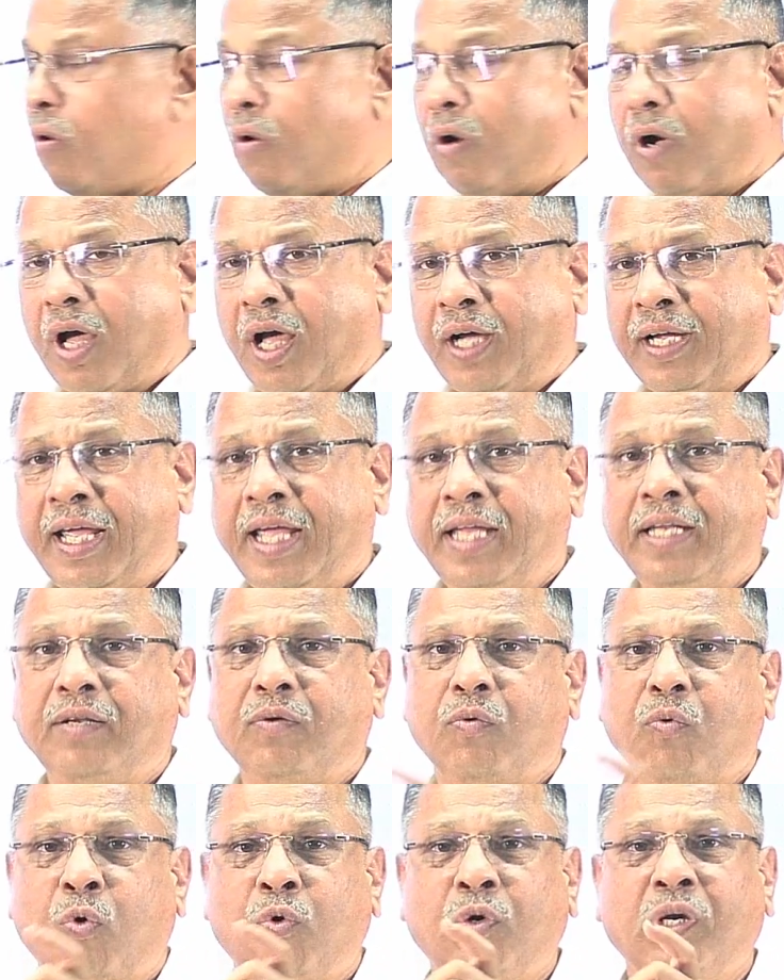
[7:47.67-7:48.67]
again
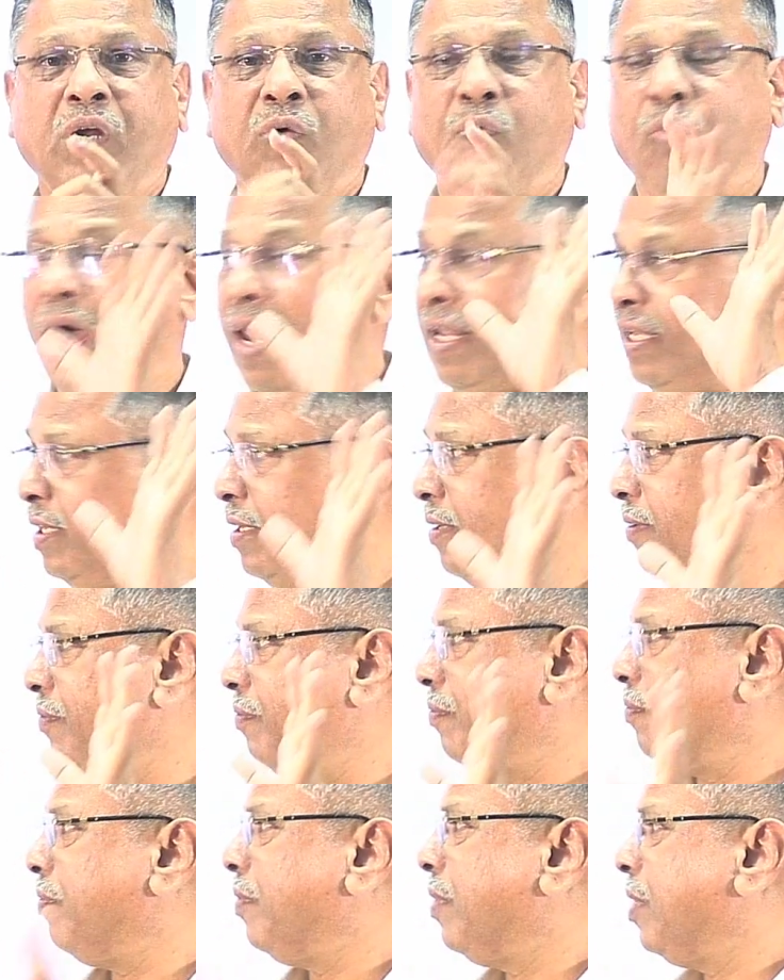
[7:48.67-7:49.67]
only one
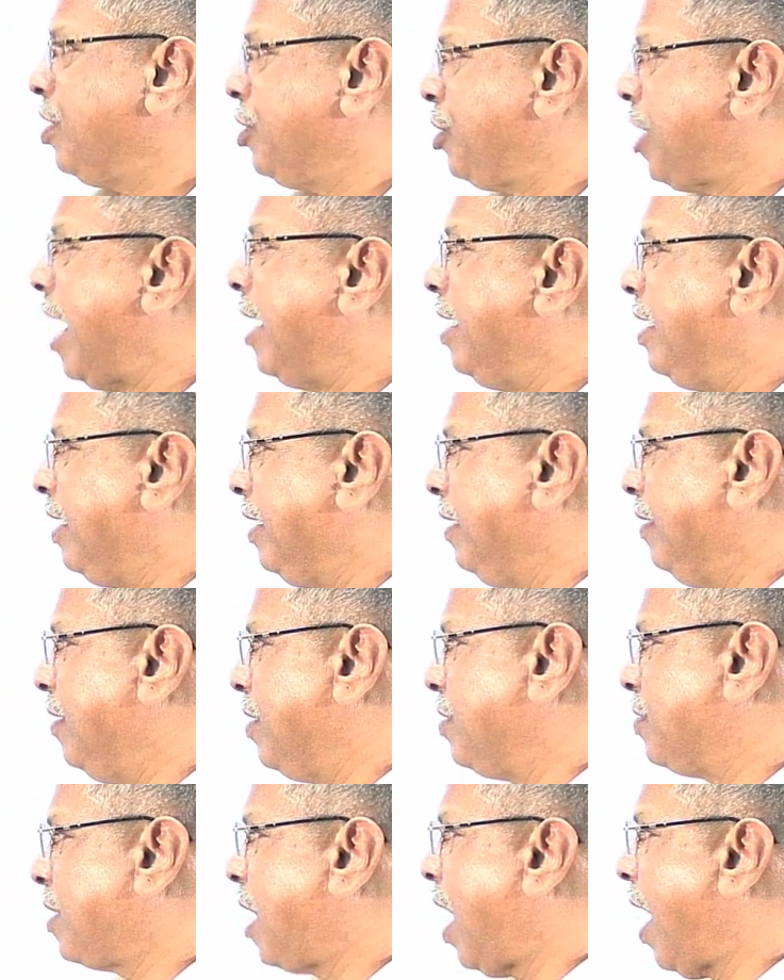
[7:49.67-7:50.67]
shining in the
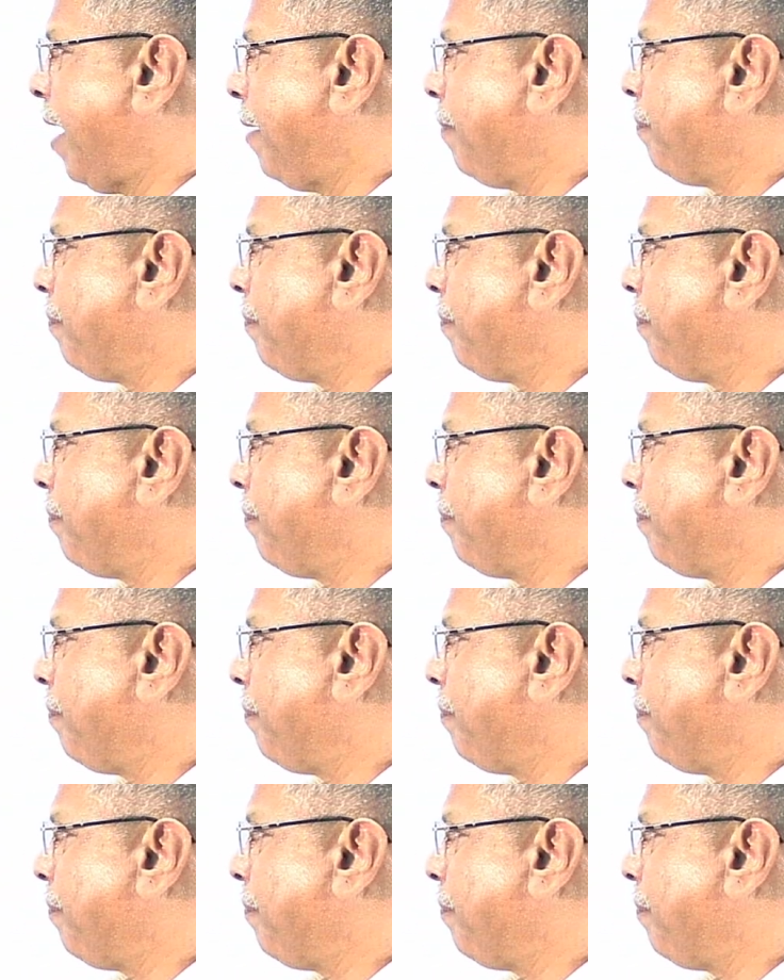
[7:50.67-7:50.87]
sky.